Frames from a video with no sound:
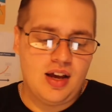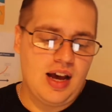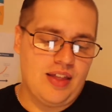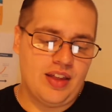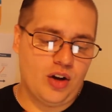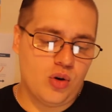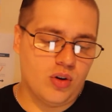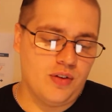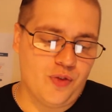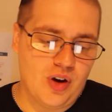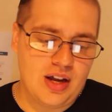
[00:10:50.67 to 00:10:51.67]
and then I go on a
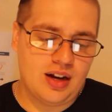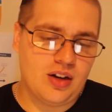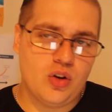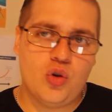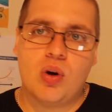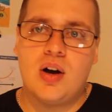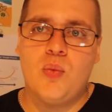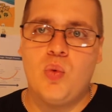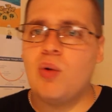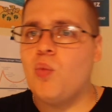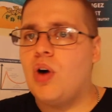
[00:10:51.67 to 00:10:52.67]
Friday and I look what
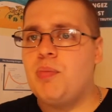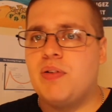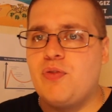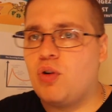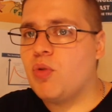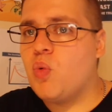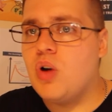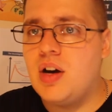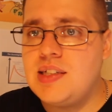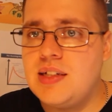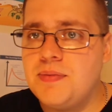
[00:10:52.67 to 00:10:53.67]
I performed the
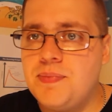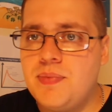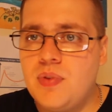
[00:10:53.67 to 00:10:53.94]
worst in,